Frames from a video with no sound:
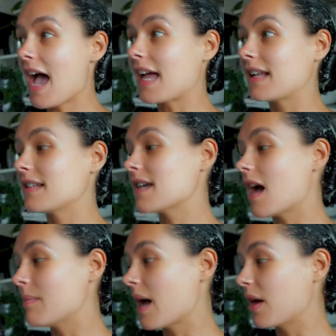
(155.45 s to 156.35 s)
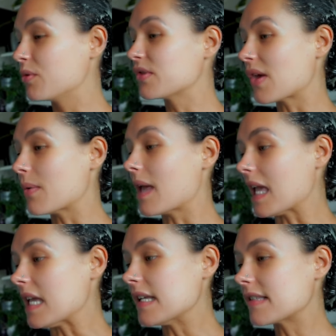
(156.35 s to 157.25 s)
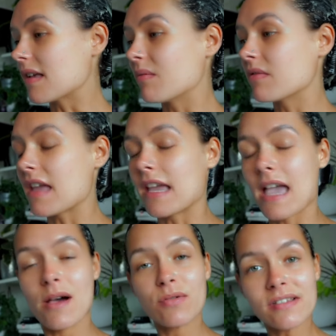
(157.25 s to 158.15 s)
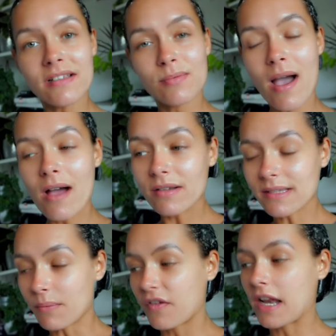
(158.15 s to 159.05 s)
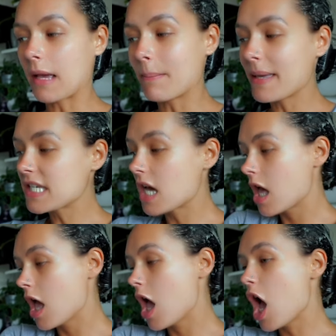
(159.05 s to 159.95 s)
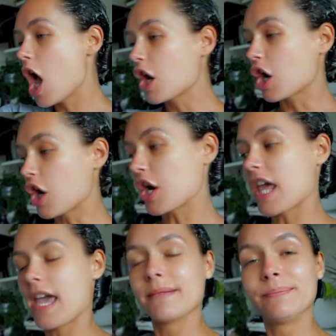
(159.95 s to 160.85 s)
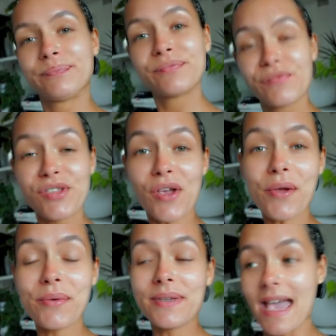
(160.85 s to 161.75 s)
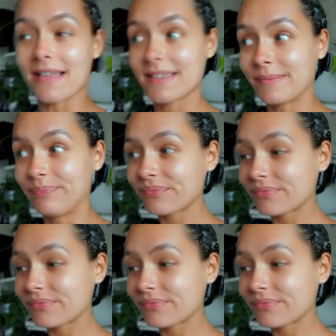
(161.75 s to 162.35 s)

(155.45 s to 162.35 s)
and I might also eat something else as well because I'm feeling a bit hungry. So yes,